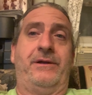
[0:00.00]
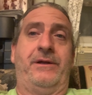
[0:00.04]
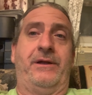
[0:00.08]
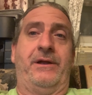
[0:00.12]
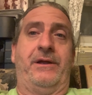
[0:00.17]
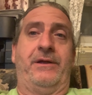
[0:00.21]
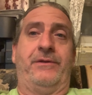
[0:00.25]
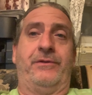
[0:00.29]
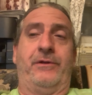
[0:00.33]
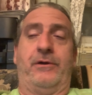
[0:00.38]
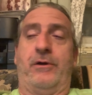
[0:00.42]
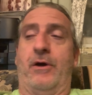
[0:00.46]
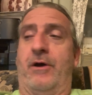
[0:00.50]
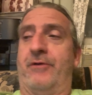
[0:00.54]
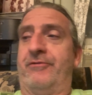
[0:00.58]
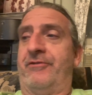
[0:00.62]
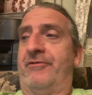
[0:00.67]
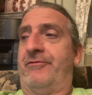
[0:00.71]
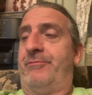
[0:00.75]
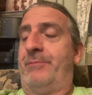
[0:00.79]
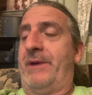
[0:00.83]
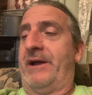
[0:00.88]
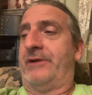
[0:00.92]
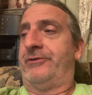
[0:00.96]
in the Gulf
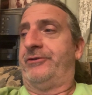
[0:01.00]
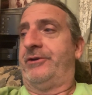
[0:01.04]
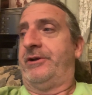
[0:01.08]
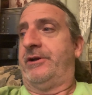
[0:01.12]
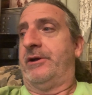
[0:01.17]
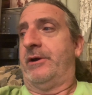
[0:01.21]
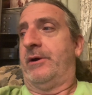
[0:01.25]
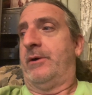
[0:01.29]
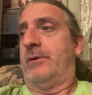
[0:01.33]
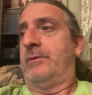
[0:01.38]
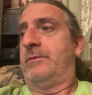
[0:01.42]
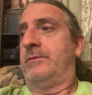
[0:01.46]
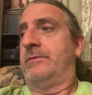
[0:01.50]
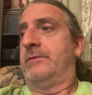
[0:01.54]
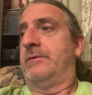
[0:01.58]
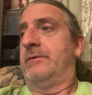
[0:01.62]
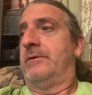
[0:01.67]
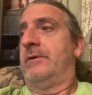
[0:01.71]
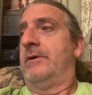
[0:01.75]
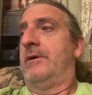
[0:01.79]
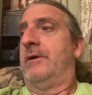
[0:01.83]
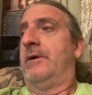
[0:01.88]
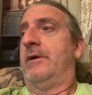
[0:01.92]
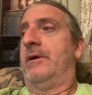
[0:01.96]
of Mexico
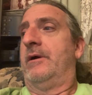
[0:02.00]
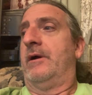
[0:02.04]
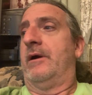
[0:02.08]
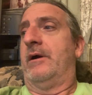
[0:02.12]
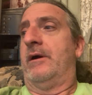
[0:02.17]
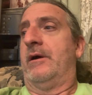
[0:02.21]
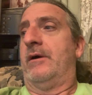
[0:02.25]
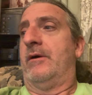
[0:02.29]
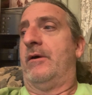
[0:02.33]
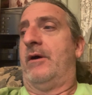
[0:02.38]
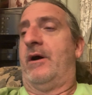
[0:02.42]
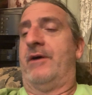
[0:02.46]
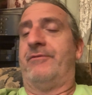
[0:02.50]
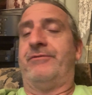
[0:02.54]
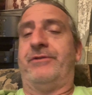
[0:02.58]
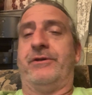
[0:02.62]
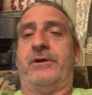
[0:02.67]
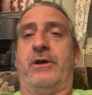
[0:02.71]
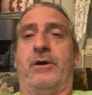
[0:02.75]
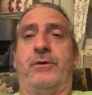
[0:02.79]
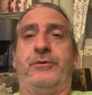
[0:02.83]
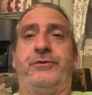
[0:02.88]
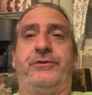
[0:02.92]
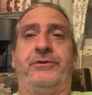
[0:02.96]
uh, off the
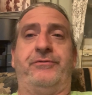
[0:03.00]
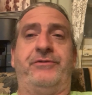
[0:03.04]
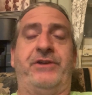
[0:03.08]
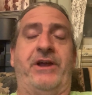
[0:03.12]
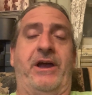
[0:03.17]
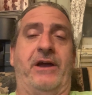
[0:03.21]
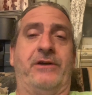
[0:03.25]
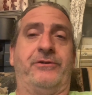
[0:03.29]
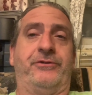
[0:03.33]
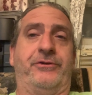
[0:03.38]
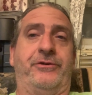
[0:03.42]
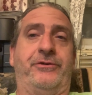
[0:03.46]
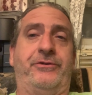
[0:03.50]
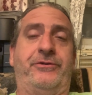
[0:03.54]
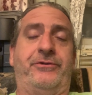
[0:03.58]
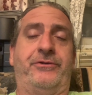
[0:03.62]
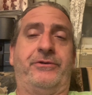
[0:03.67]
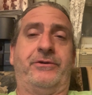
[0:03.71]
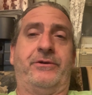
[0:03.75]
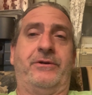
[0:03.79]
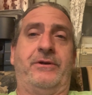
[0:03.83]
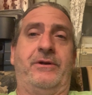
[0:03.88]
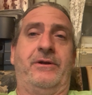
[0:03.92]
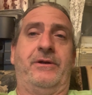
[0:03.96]
coast of Texas
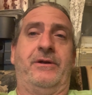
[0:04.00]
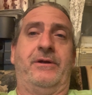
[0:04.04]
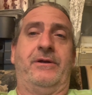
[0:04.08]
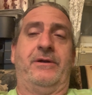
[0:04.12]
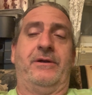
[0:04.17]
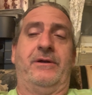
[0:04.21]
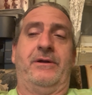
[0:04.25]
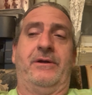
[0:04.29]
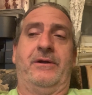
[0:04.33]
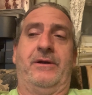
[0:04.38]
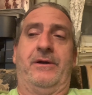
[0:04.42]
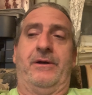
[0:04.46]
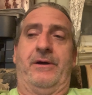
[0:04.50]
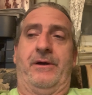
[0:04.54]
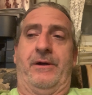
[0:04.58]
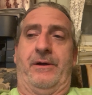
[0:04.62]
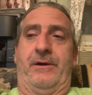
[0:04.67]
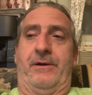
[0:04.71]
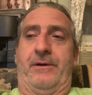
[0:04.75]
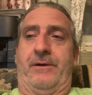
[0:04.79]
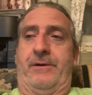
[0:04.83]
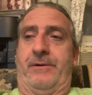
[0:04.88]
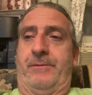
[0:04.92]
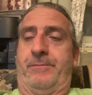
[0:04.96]

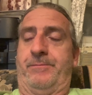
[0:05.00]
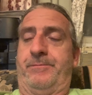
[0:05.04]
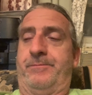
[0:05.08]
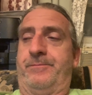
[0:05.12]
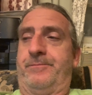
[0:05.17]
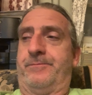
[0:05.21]
um,